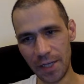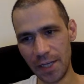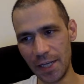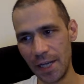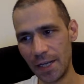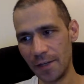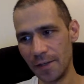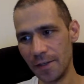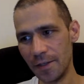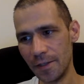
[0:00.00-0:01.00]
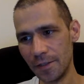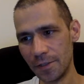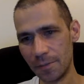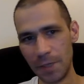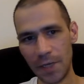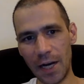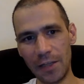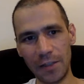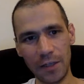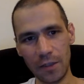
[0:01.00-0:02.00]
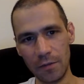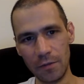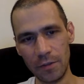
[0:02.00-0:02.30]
I can't speak highly enough.